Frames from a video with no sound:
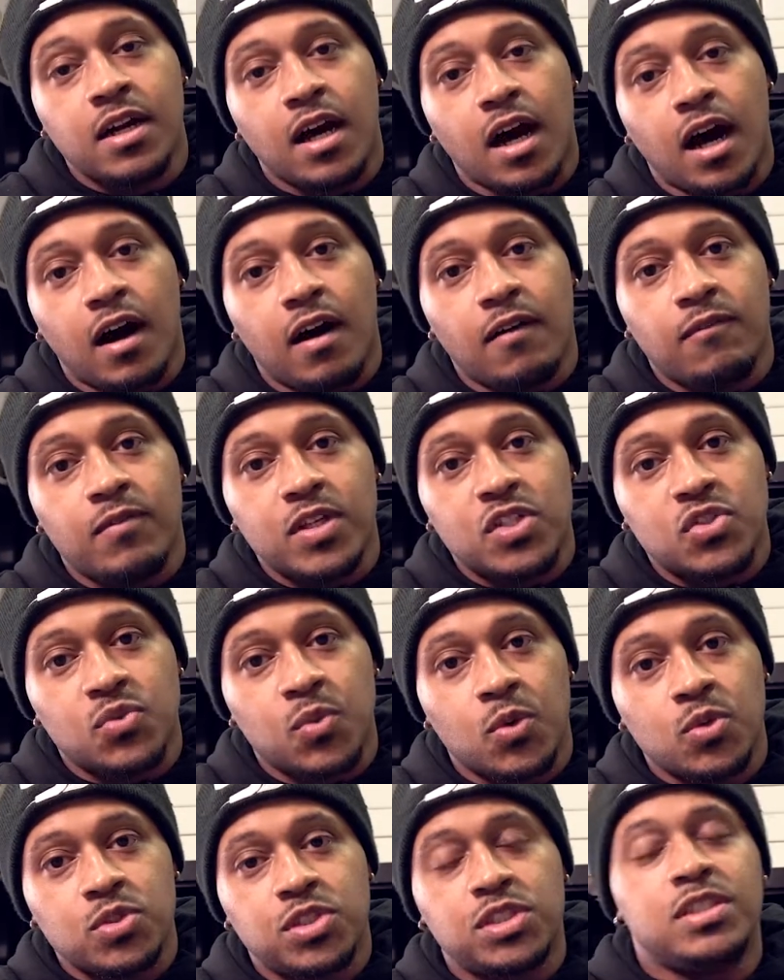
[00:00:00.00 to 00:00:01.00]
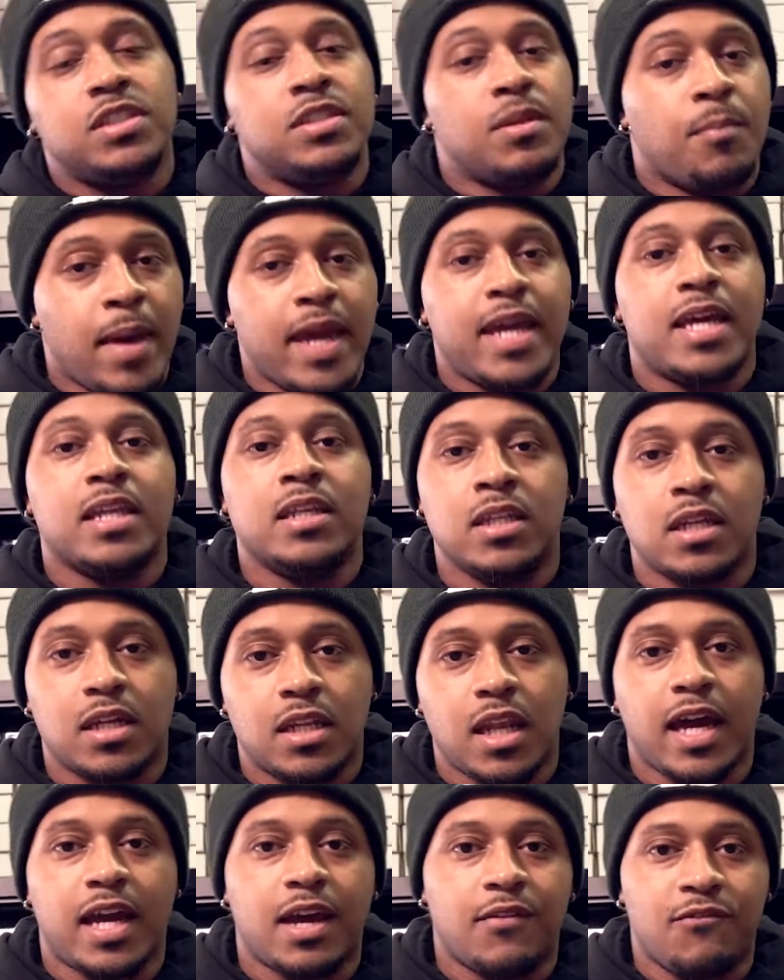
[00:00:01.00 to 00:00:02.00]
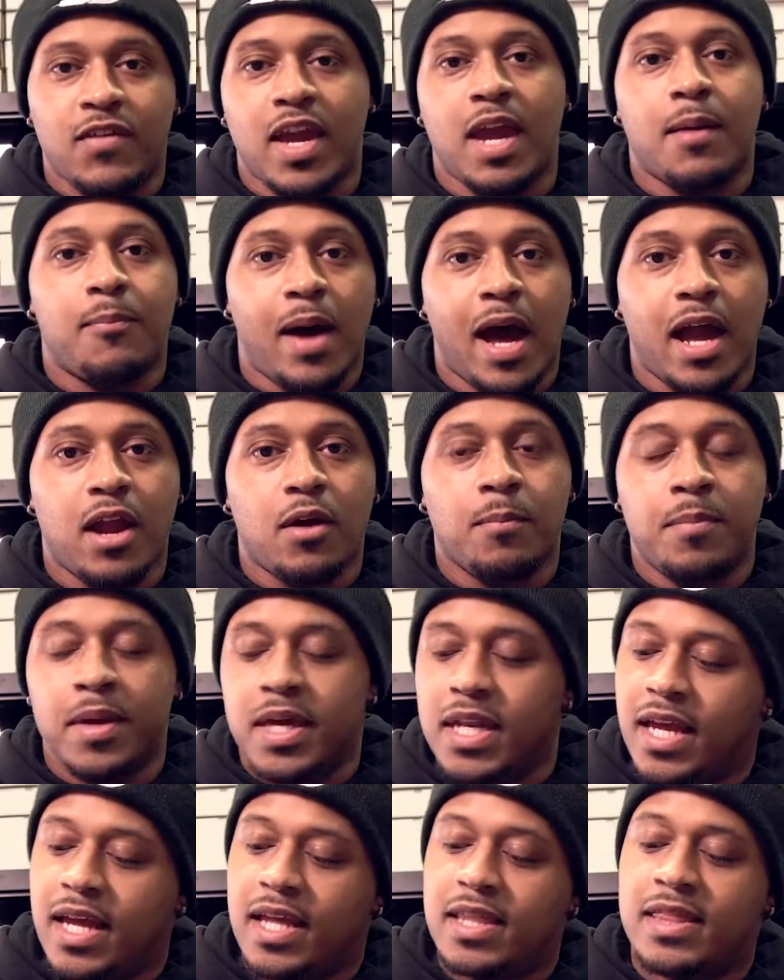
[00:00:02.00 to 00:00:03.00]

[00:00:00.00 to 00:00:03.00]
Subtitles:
of the swoosh to make it look like a vampire bit it,